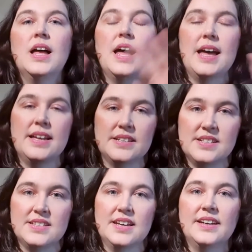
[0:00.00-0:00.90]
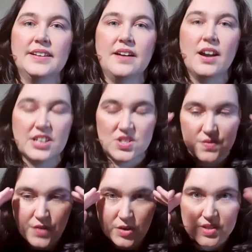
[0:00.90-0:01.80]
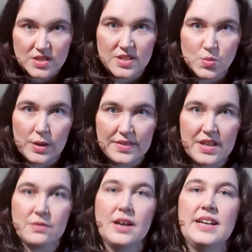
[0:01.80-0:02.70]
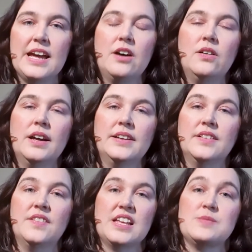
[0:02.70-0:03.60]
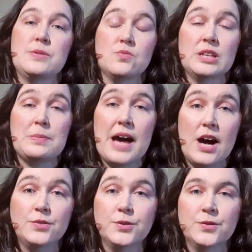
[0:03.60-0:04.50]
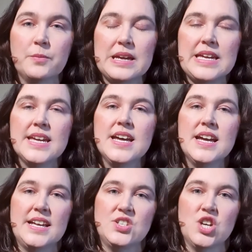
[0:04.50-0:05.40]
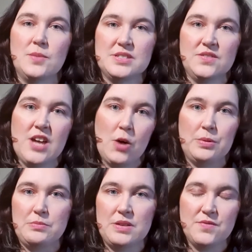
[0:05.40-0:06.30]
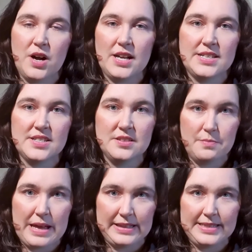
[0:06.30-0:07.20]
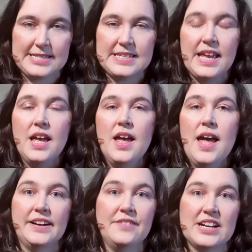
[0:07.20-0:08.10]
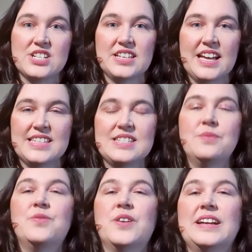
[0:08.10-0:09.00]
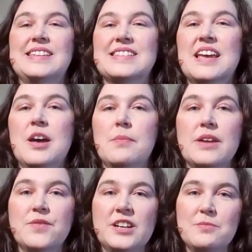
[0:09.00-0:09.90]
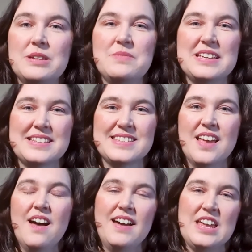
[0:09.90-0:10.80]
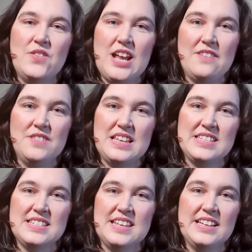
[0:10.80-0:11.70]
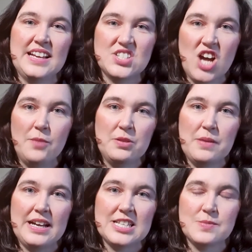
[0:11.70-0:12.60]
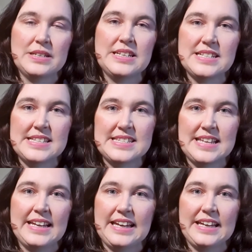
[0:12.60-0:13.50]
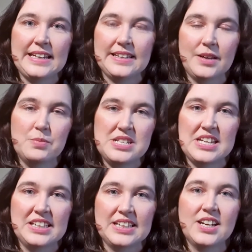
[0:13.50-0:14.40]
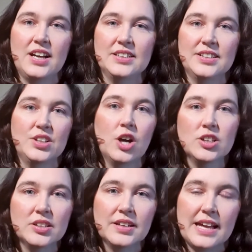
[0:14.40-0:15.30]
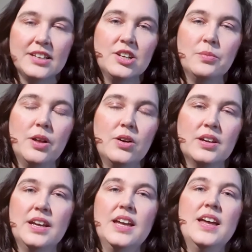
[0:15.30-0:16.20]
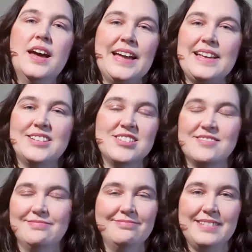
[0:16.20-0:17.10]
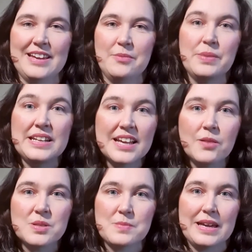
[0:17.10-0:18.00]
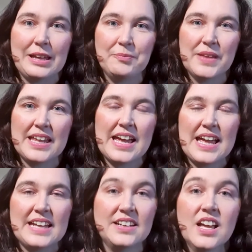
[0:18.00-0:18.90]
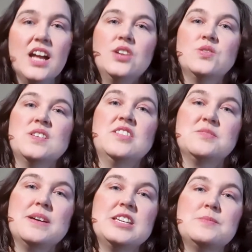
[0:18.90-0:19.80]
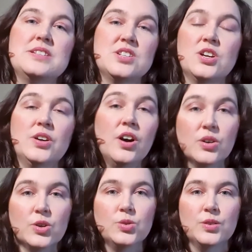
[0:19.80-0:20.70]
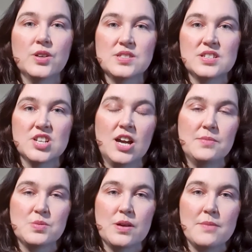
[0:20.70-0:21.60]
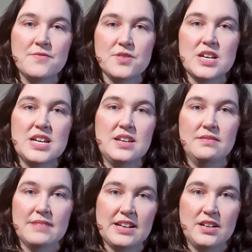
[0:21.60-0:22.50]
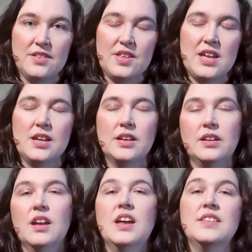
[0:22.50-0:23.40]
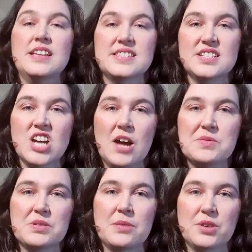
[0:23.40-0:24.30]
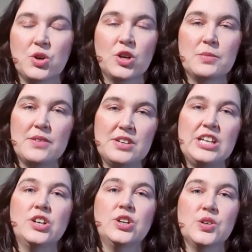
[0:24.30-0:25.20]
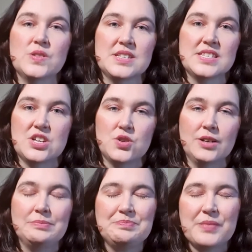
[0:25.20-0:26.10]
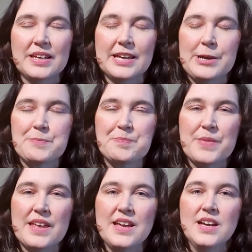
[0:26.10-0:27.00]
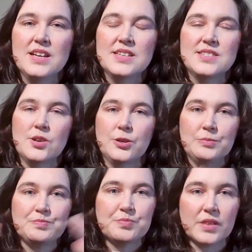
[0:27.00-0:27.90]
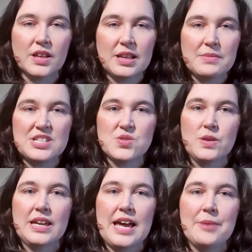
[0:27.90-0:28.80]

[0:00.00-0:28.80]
and I can just focus on this one thing right now. And that's been really powerful for me in terms of helping me find the balance. I've actually had some friends make fun of me because I even have things in there like time with my husband is like a particular coloured calendar block. And yeah, but it helps me, okay? And it also helps my husband know, oh, cool, those are the times where I'm free, that kind of thing. And these are the times when I'm recording my videos, etc. Okay, so let me just recap